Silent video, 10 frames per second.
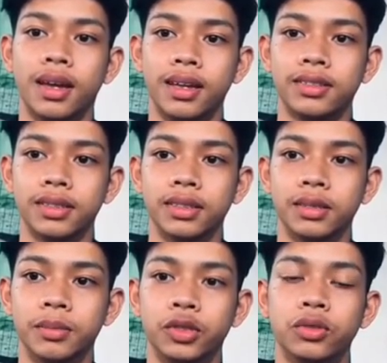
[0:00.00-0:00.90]
as
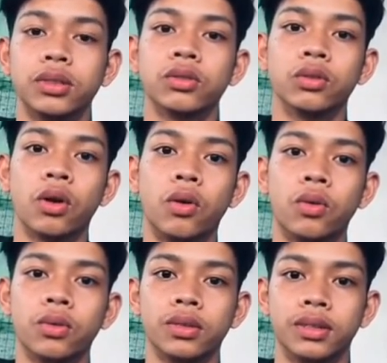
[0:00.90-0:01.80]
a measure to
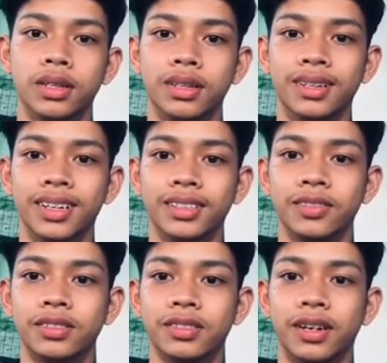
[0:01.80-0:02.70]
know the
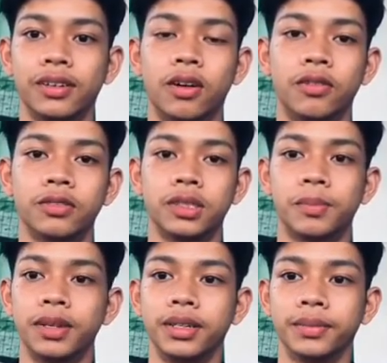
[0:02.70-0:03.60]
relative strength of spring.